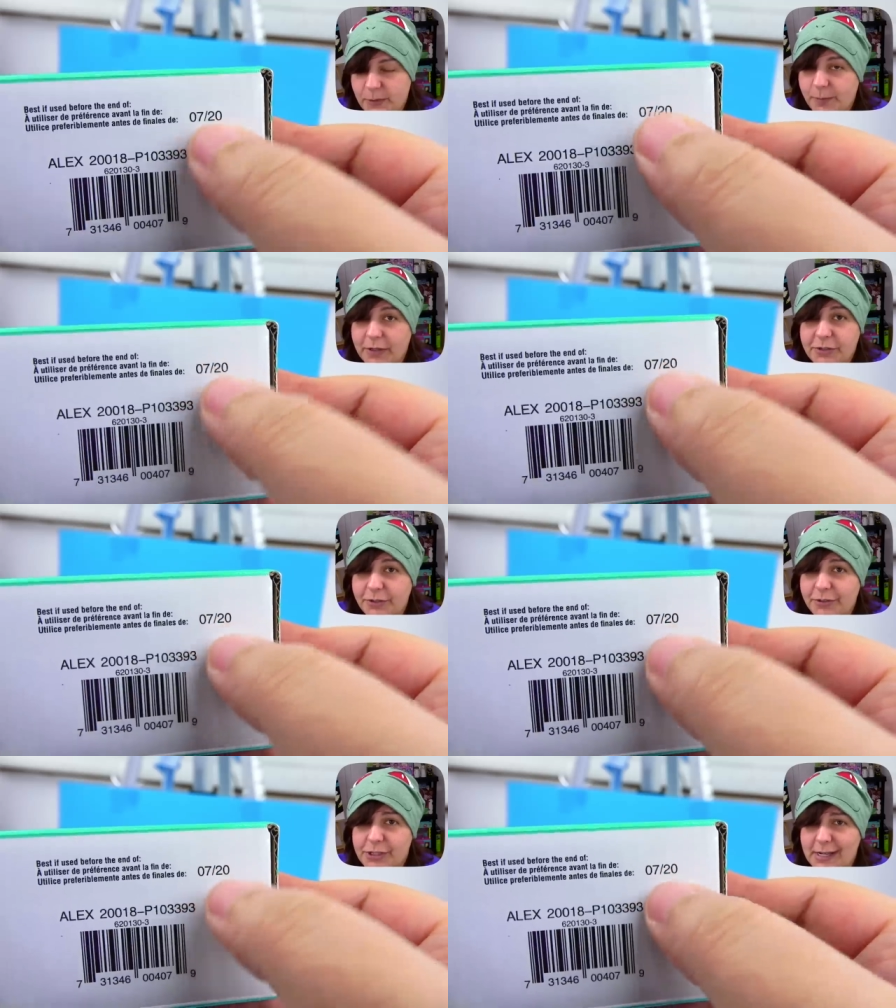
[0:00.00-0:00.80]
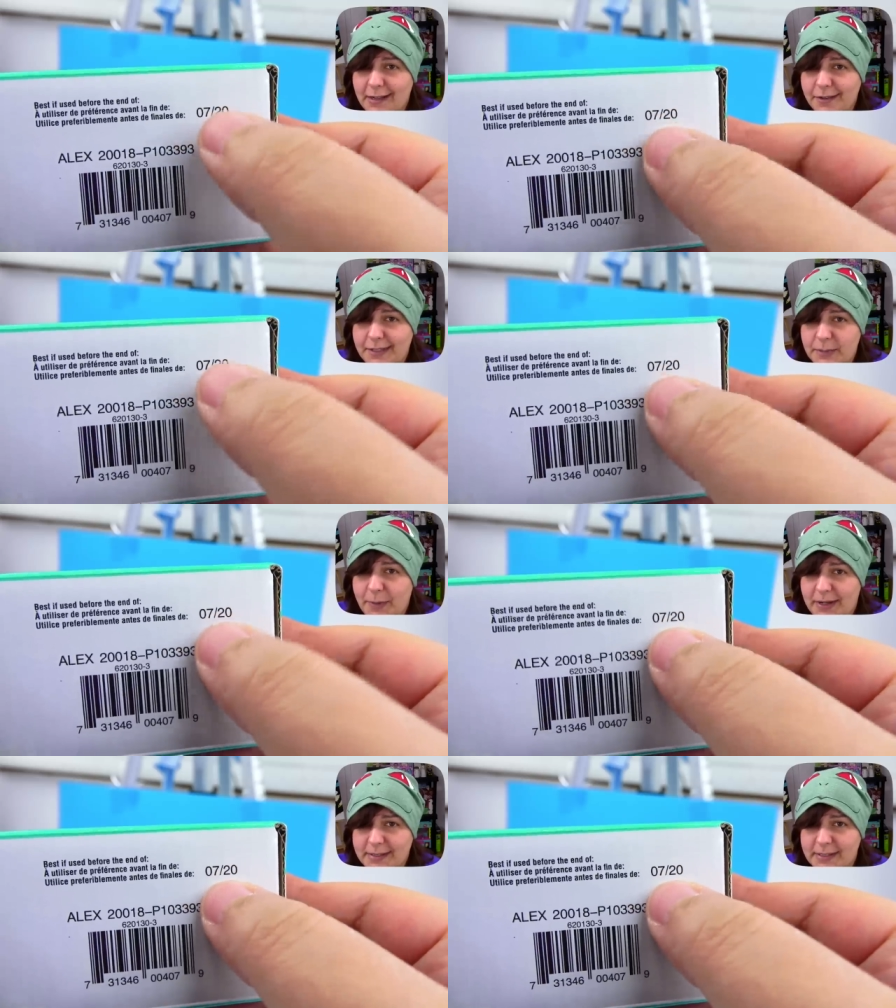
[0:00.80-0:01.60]
So make sure you check on these
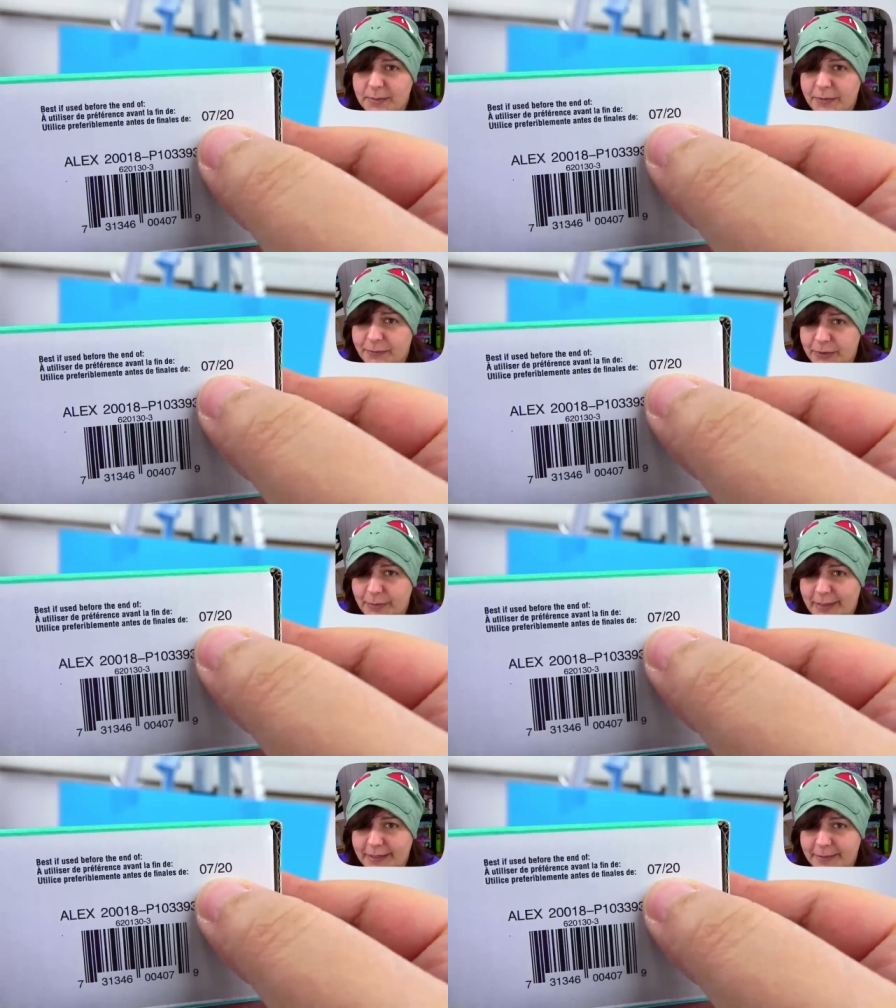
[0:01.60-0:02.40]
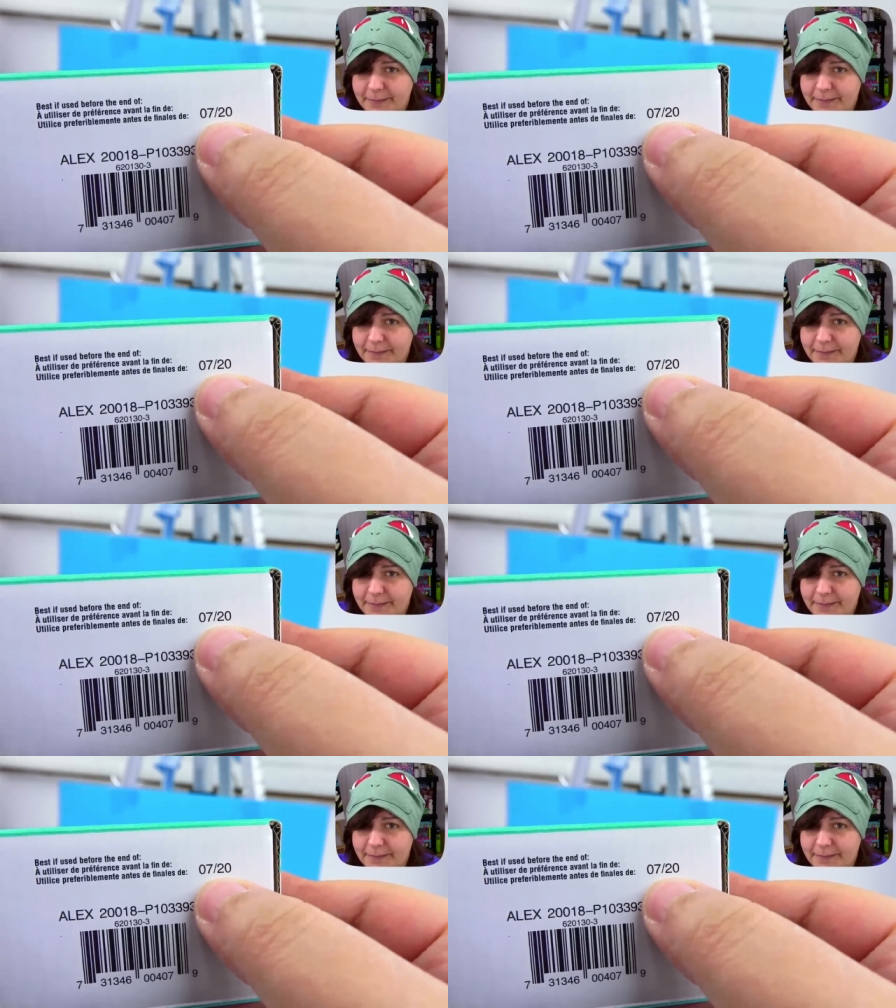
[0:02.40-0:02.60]
boxes before you buy them.